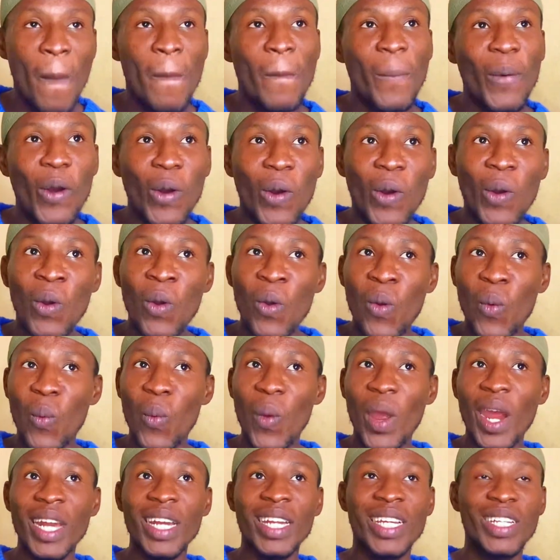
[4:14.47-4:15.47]
Or
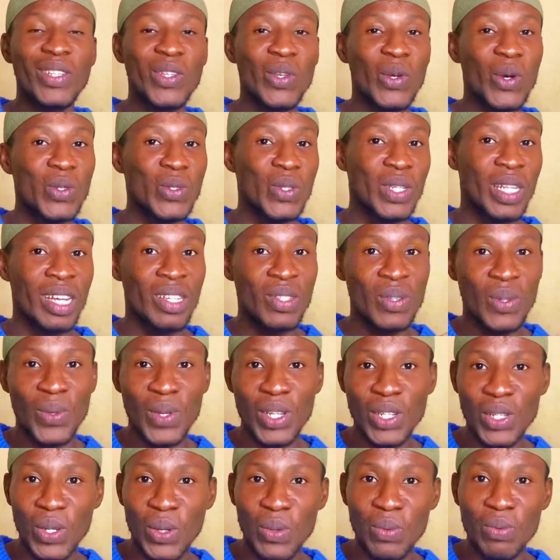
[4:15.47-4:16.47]
when it got to that
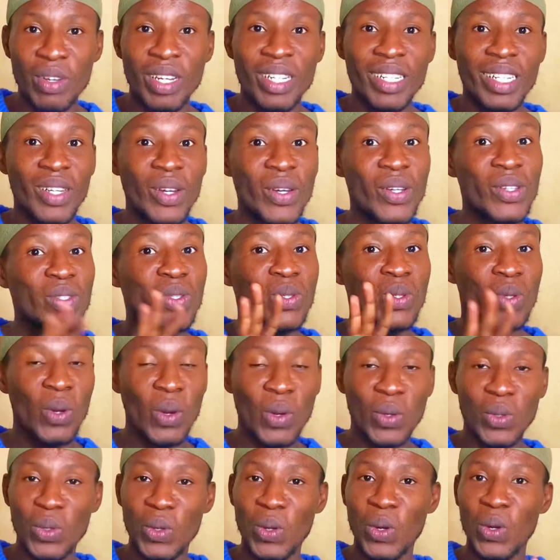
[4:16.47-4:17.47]
situation where the
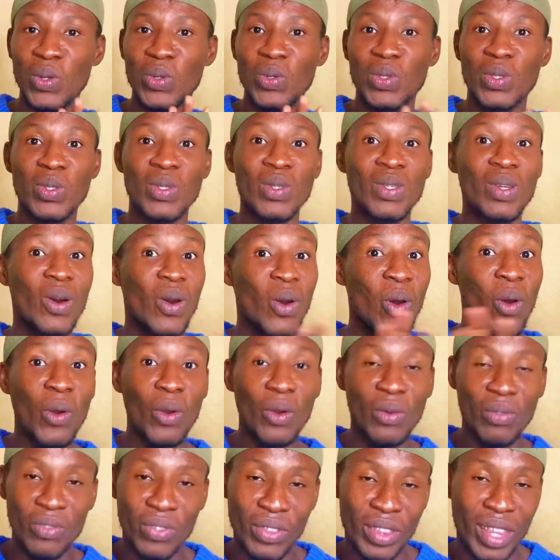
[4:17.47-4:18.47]
son got all
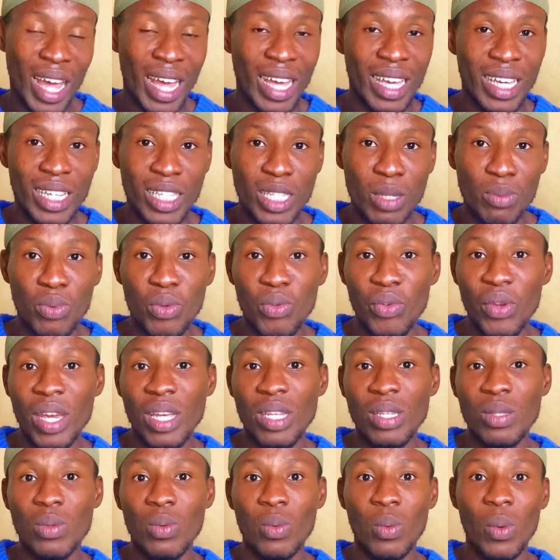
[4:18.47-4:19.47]
of that
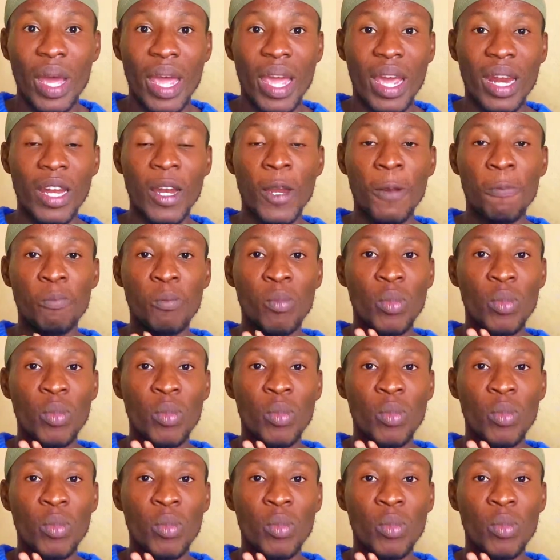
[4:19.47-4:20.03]
experience when